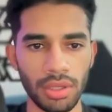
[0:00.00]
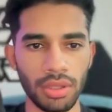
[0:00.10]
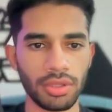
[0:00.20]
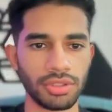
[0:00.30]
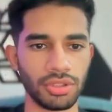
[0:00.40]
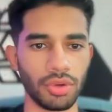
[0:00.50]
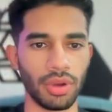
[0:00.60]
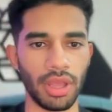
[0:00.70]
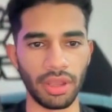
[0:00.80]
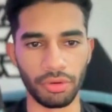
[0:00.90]

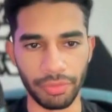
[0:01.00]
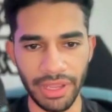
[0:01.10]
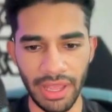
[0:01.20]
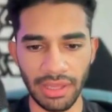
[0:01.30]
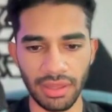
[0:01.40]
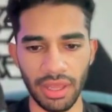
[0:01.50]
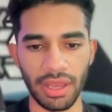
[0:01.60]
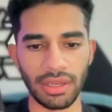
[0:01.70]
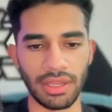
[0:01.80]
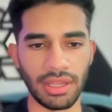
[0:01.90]
So a great
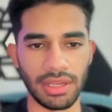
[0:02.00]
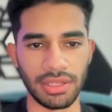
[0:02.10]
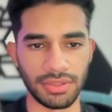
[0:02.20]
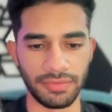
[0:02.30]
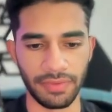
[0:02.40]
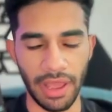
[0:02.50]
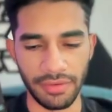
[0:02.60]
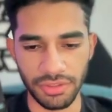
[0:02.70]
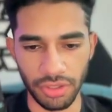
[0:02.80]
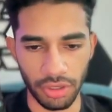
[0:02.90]
headline is
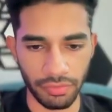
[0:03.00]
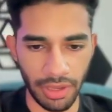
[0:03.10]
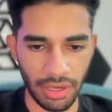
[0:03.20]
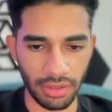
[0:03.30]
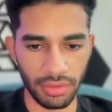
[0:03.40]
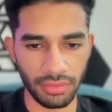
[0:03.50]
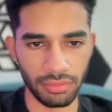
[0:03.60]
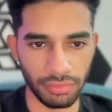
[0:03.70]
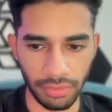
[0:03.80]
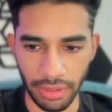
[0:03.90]
5-star rated,
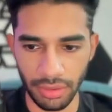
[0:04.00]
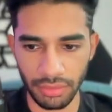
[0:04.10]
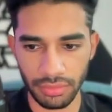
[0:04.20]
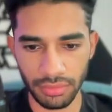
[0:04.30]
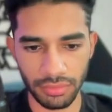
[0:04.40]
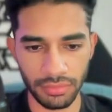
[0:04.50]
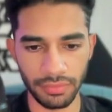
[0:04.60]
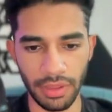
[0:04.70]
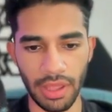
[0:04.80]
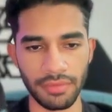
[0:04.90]
right?
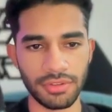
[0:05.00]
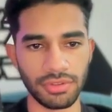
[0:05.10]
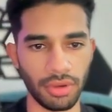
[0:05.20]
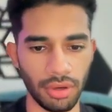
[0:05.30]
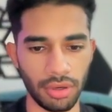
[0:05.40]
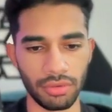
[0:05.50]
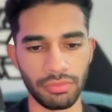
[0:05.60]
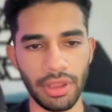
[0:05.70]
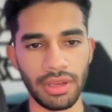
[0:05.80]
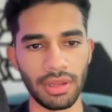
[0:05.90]
5-star
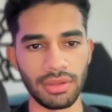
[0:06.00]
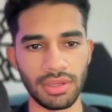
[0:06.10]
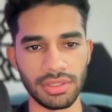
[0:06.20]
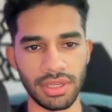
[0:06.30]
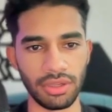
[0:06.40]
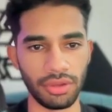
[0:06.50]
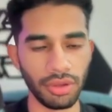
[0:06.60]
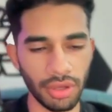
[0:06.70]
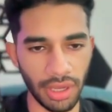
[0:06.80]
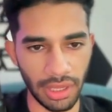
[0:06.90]
rated is a
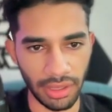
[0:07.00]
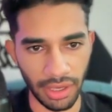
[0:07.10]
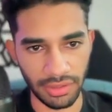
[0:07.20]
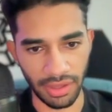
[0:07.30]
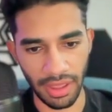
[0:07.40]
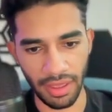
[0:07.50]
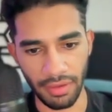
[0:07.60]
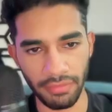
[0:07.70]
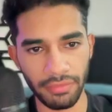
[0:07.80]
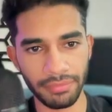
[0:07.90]
good headline to have.